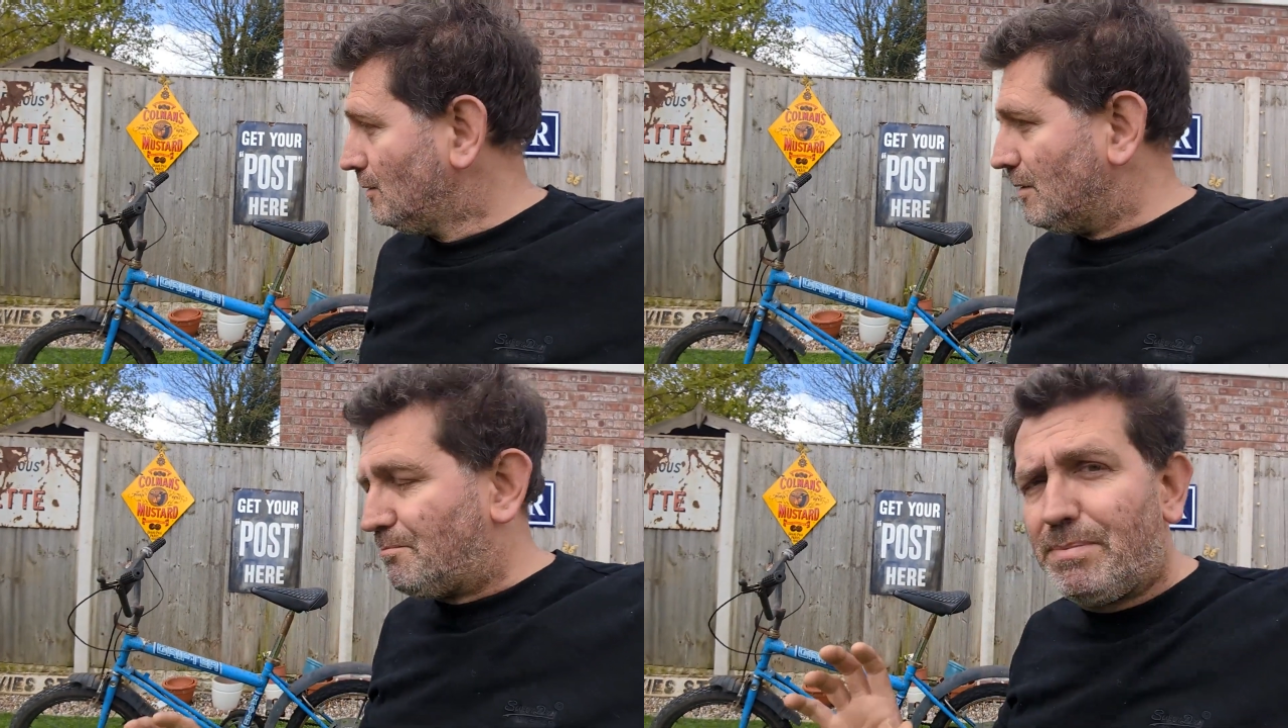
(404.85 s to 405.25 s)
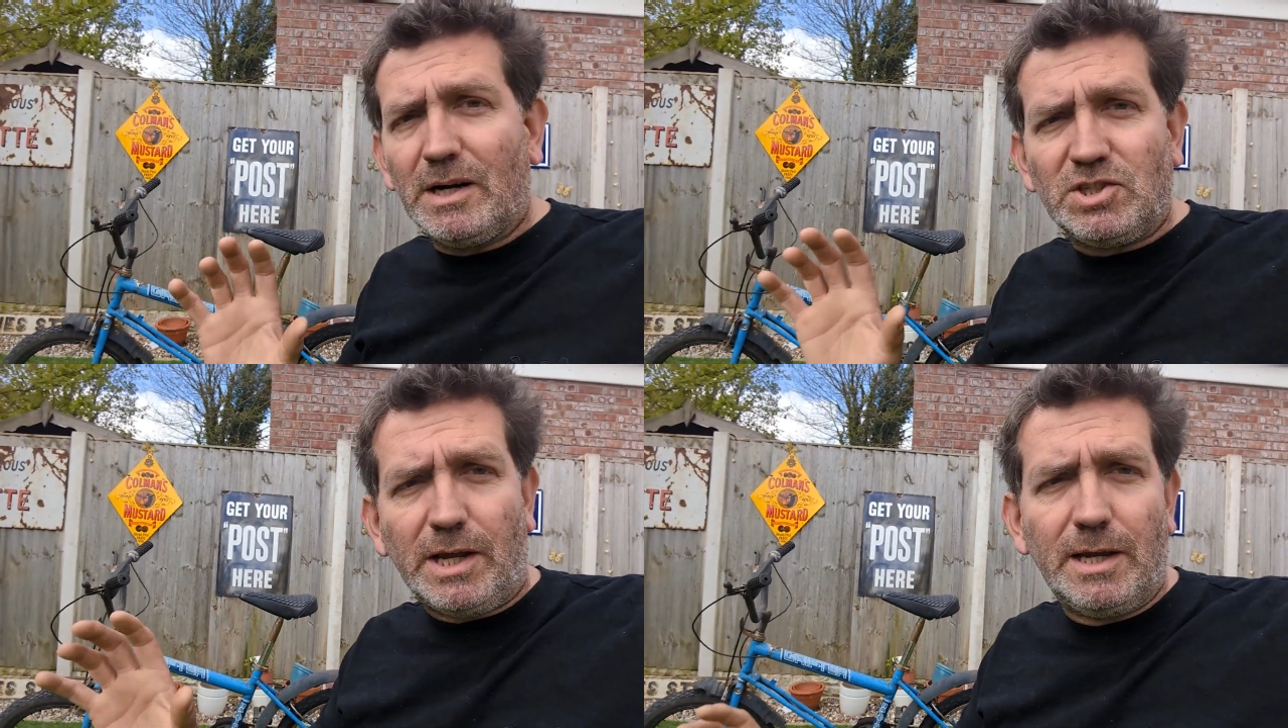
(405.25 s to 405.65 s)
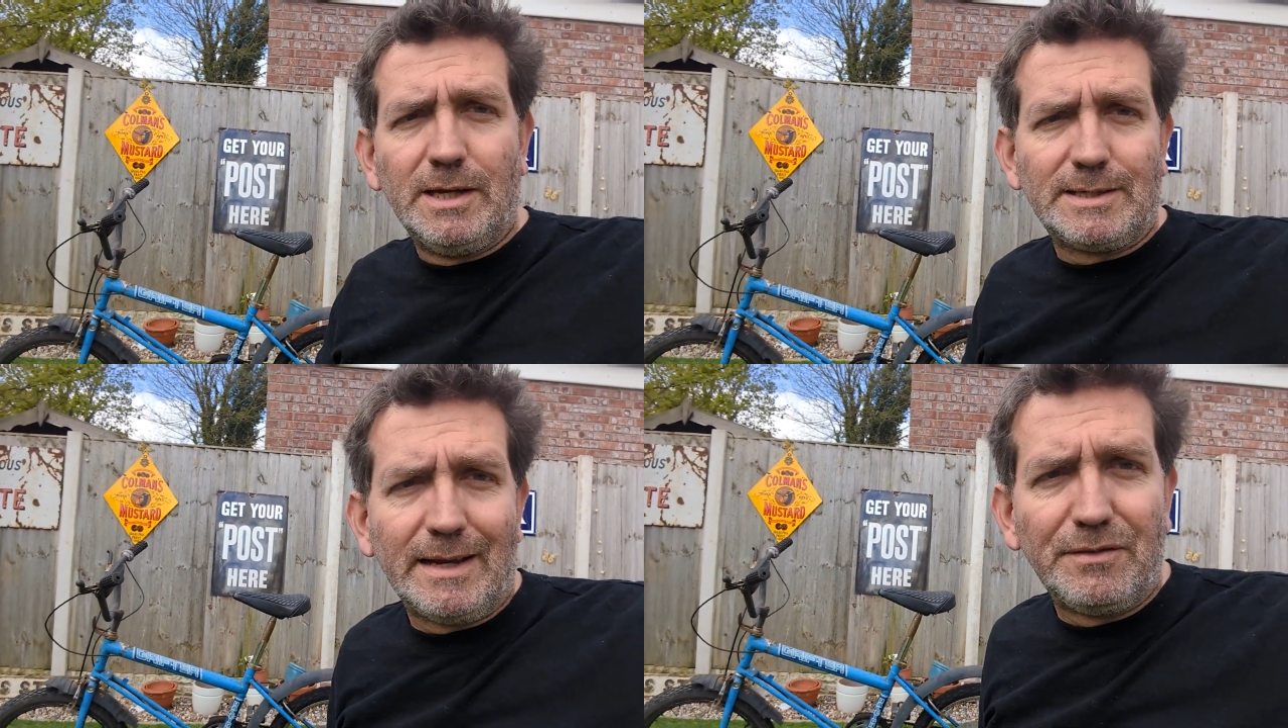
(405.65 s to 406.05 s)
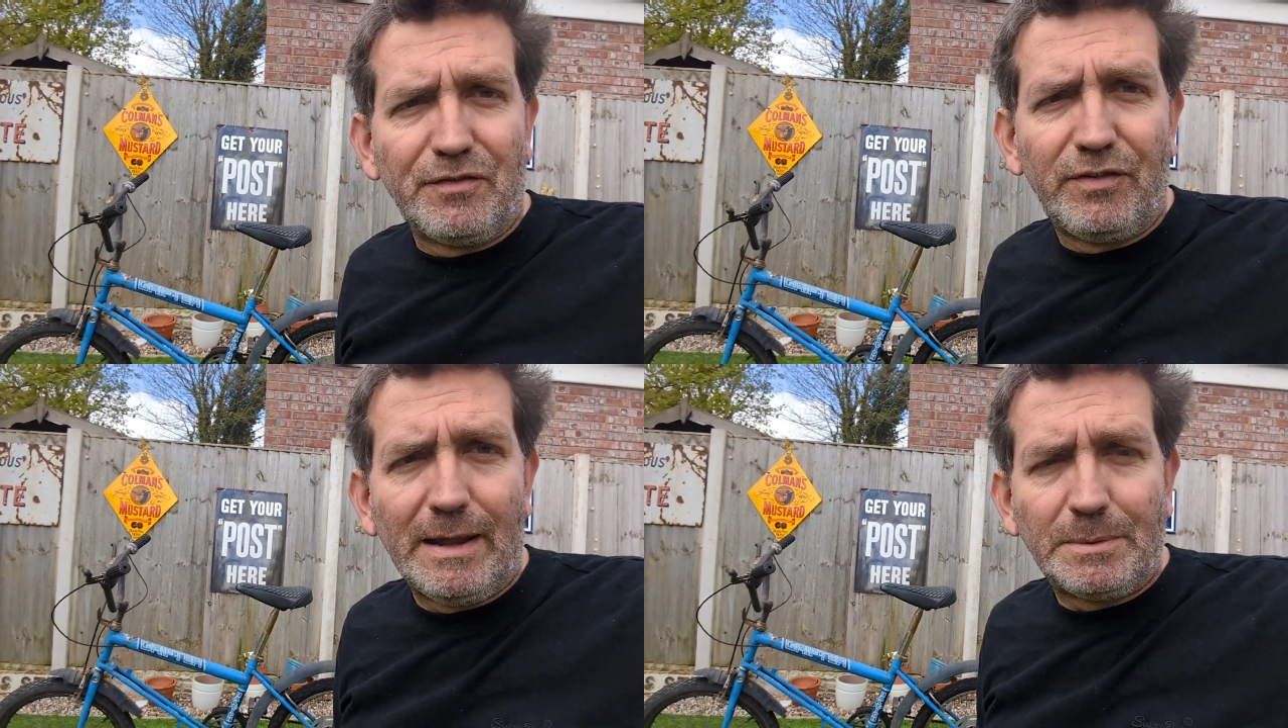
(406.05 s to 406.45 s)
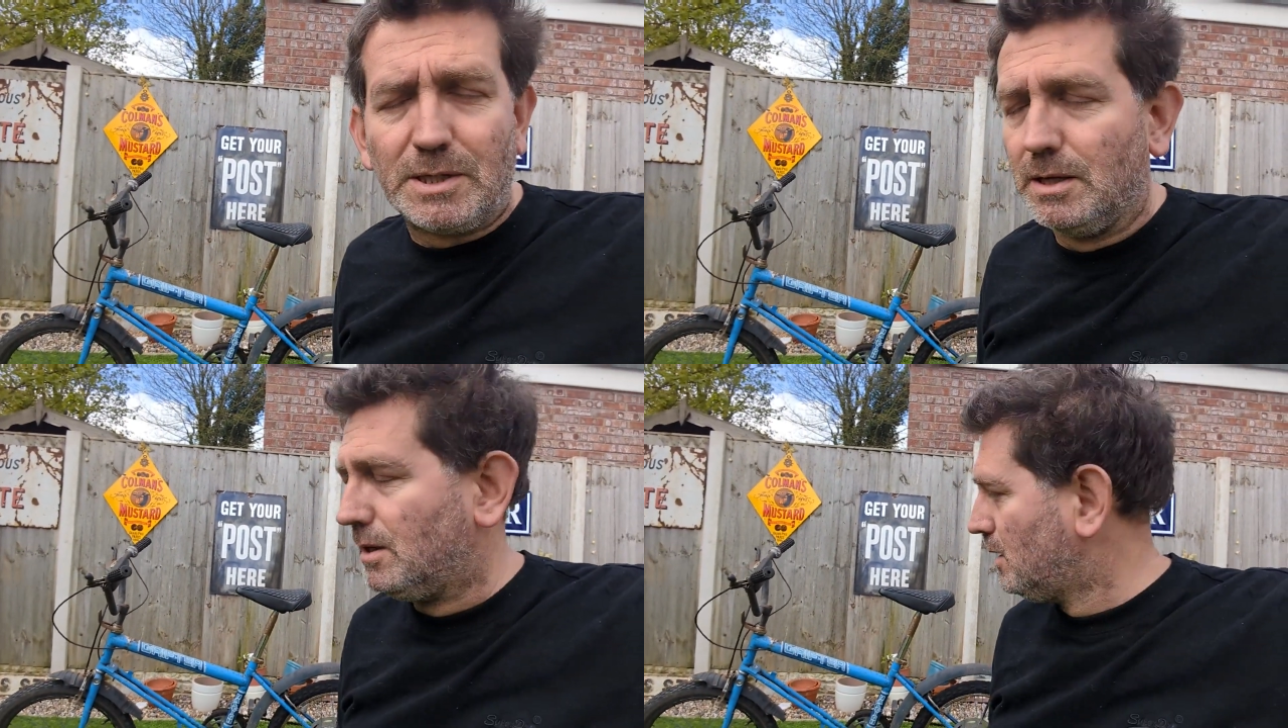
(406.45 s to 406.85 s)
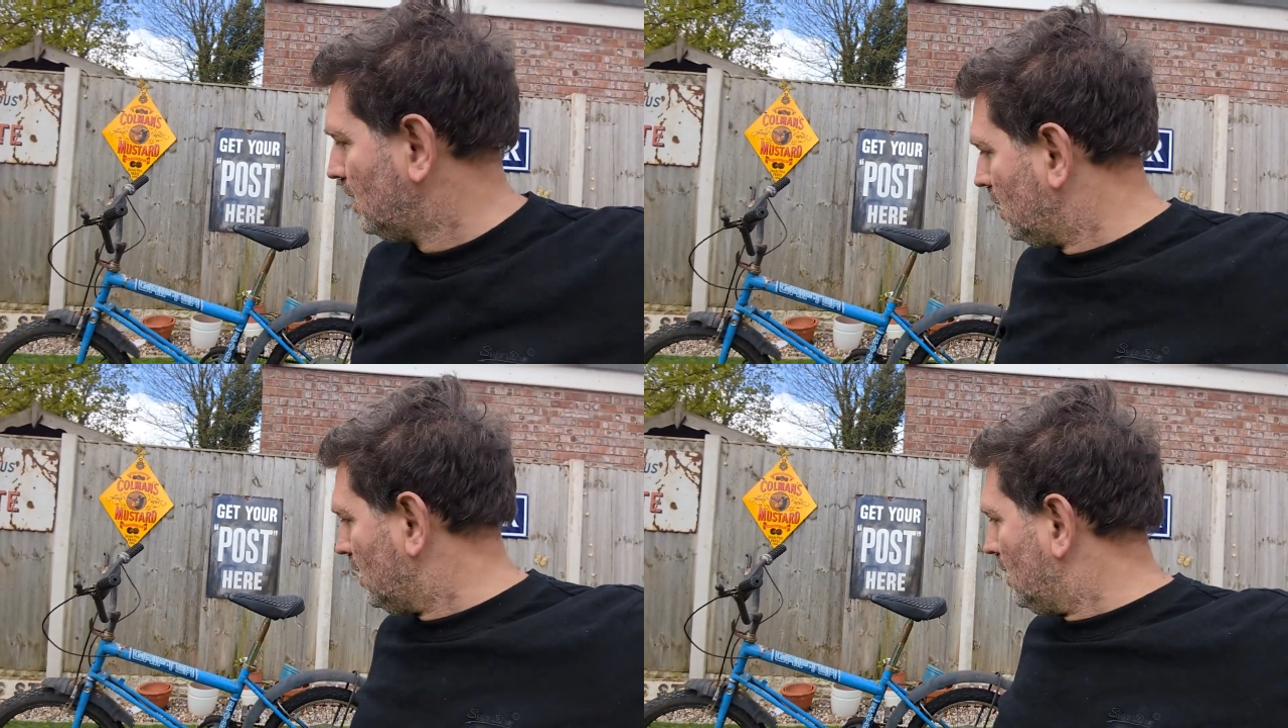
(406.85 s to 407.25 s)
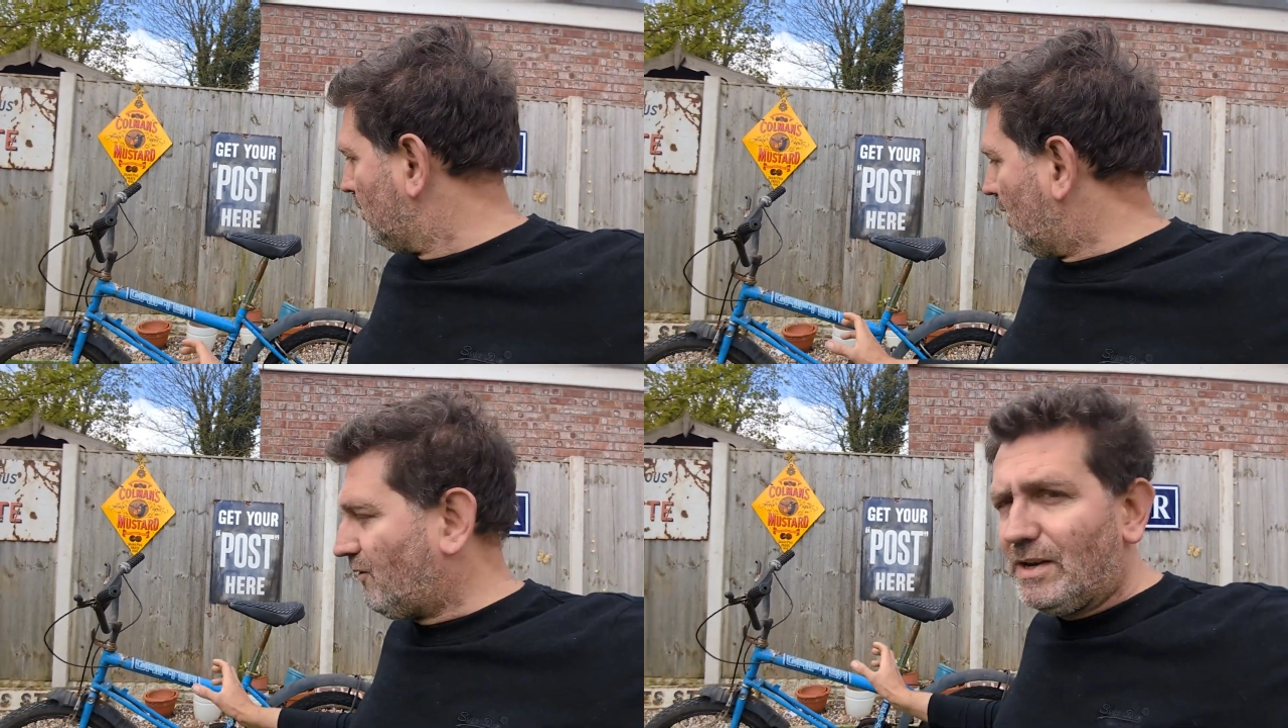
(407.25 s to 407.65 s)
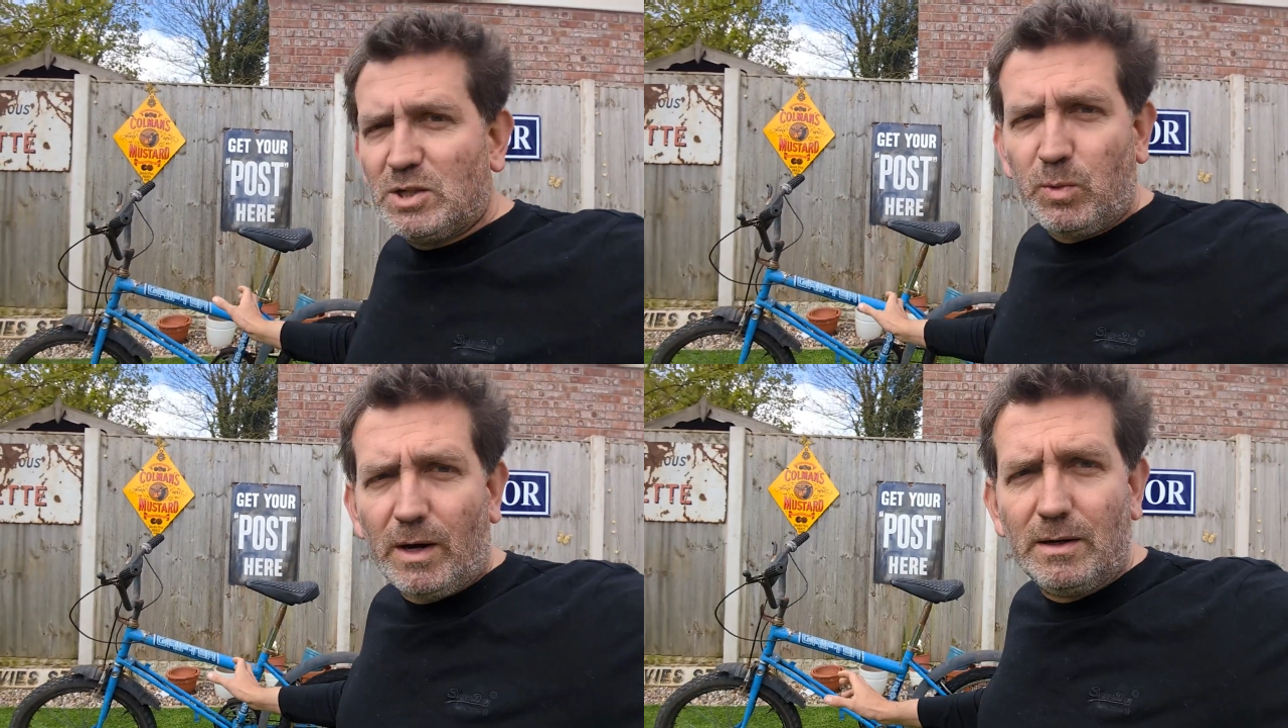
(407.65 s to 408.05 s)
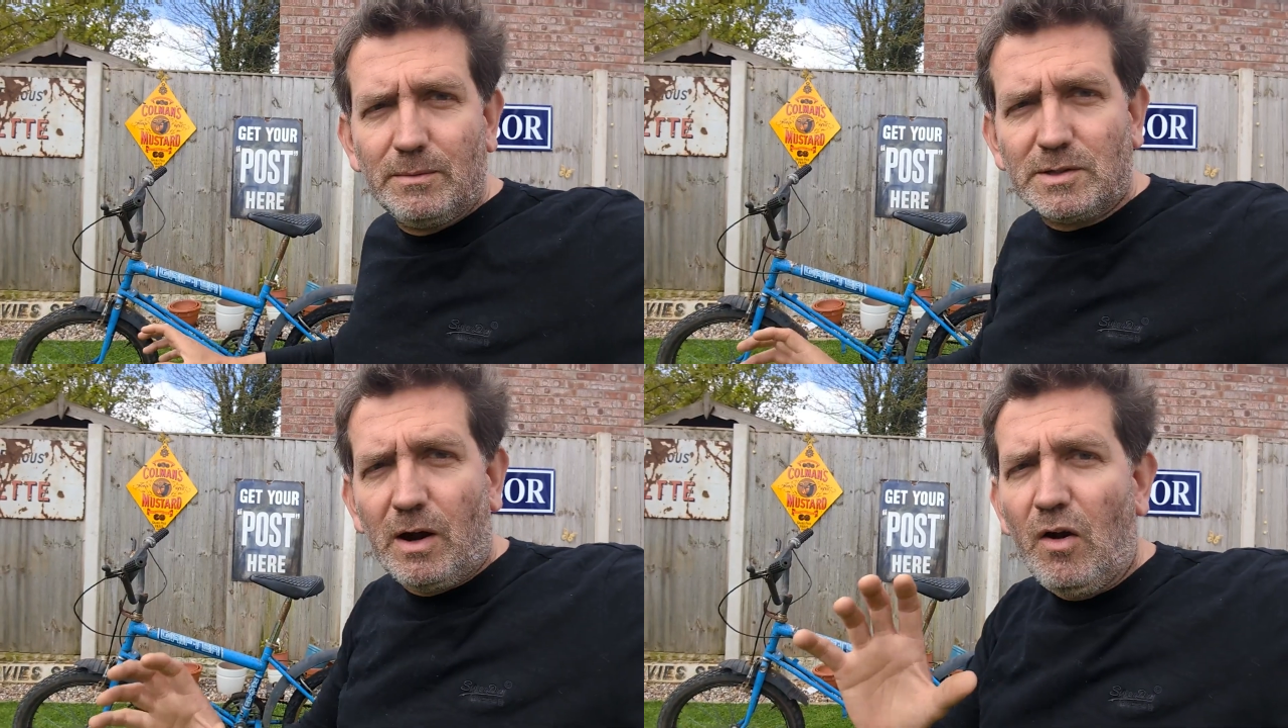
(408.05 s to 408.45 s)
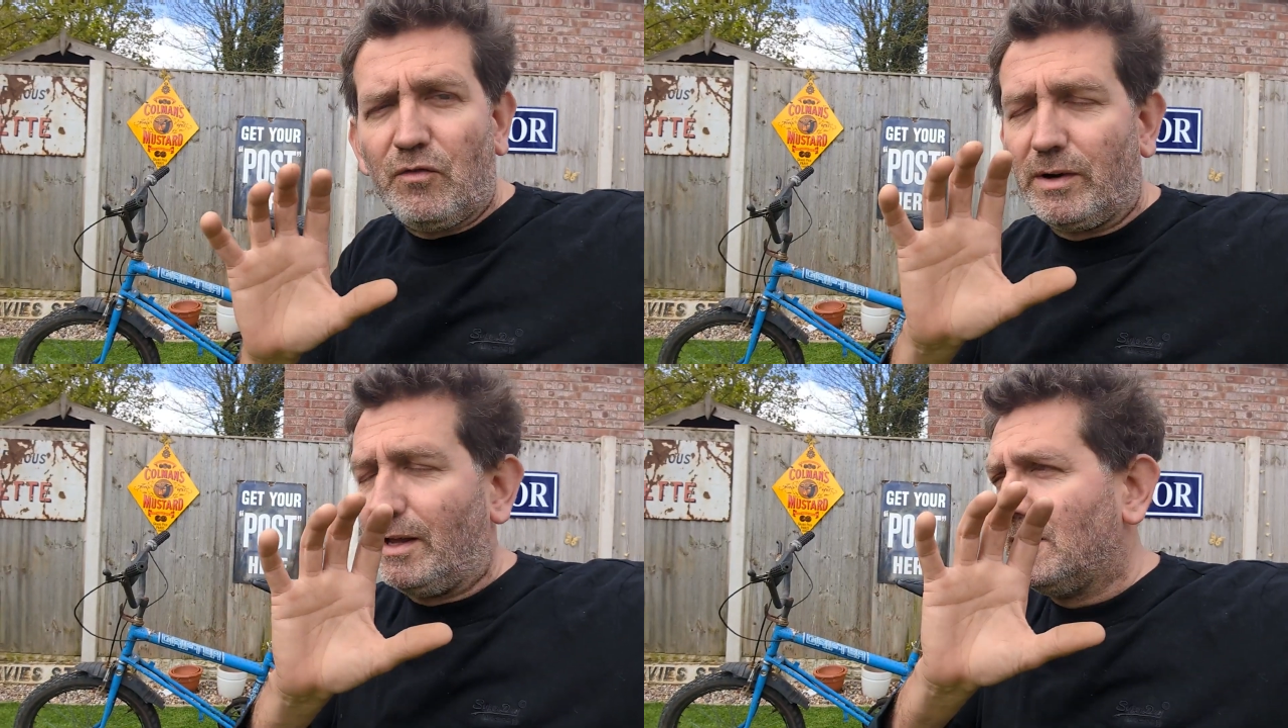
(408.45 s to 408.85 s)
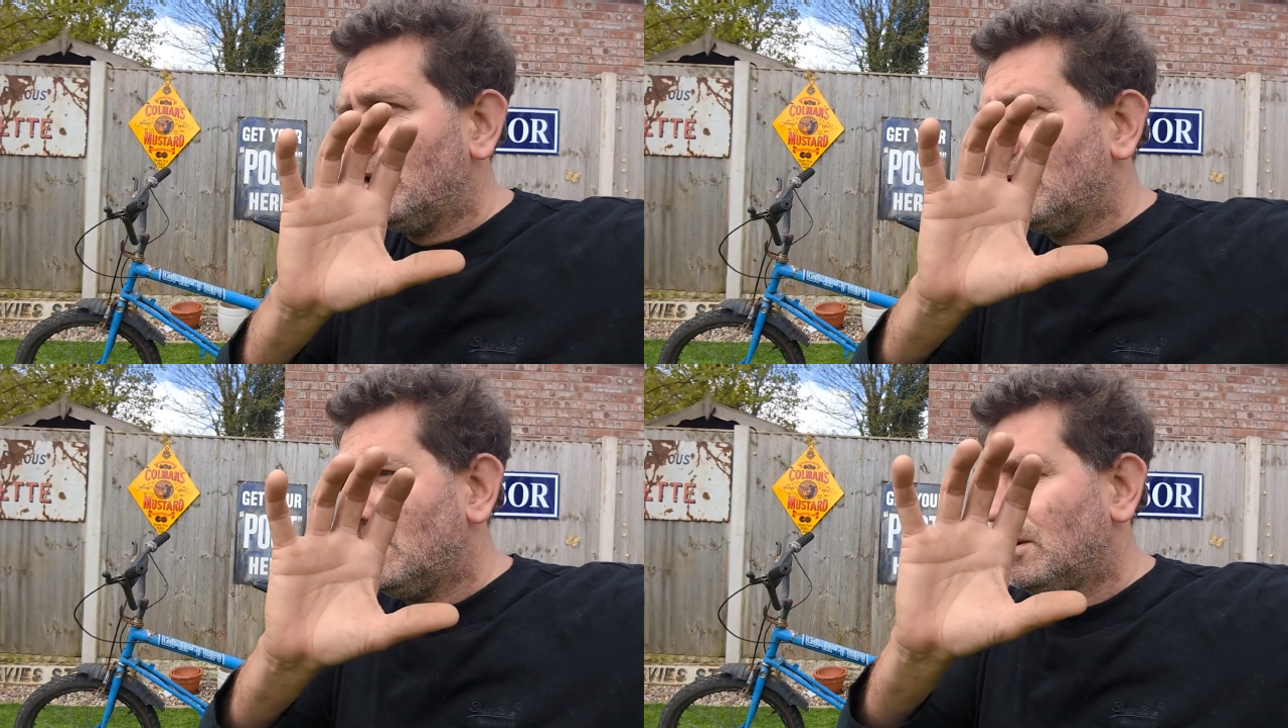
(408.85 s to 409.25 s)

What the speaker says: The budgie is getting flipped, but this one, so hopefully